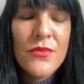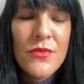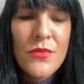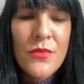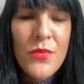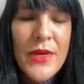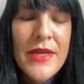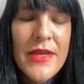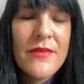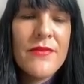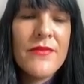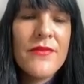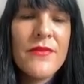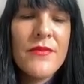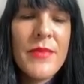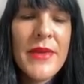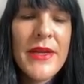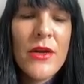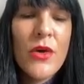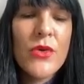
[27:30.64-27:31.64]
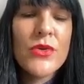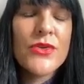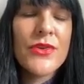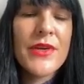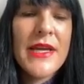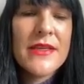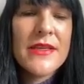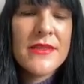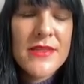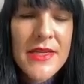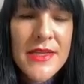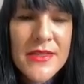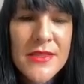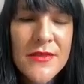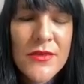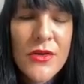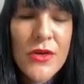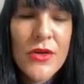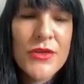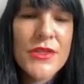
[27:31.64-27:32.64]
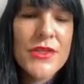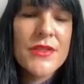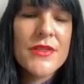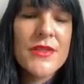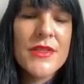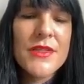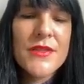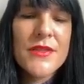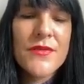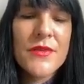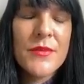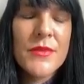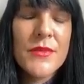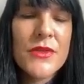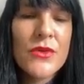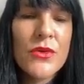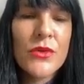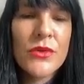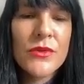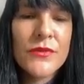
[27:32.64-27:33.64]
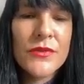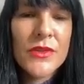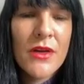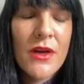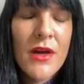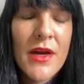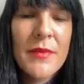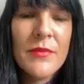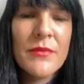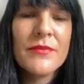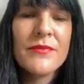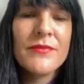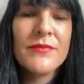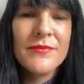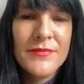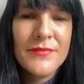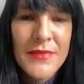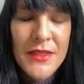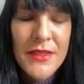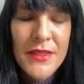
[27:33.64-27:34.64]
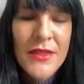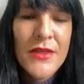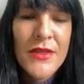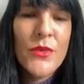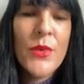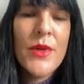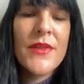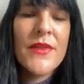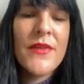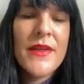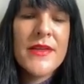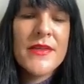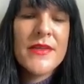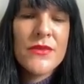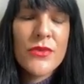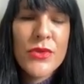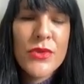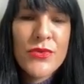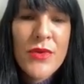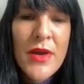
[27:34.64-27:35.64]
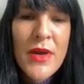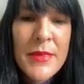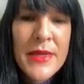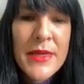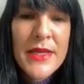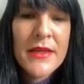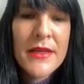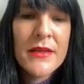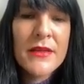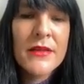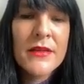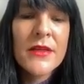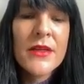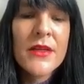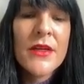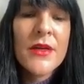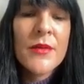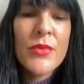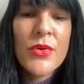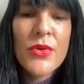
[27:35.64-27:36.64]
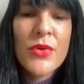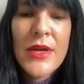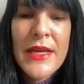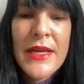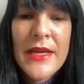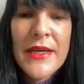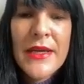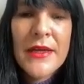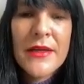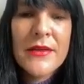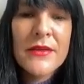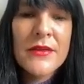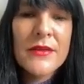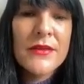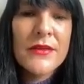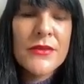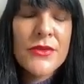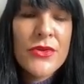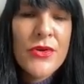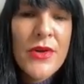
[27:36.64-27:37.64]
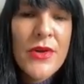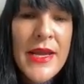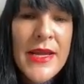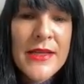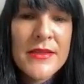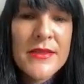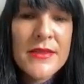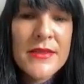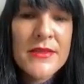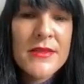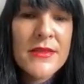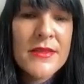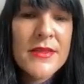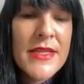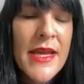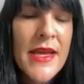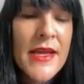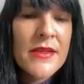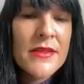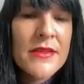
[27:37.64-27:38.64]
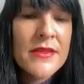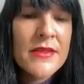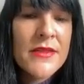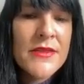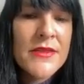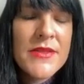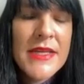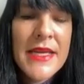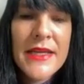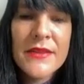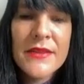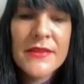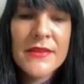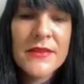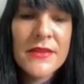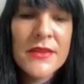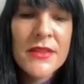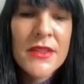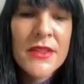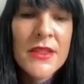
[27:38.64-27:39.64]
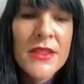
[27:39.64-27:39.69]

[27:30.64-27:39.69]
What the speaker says: we have been altering our states of consciousness from the dawn of time, whether that's through drumming, prayer, trance, dance, sex,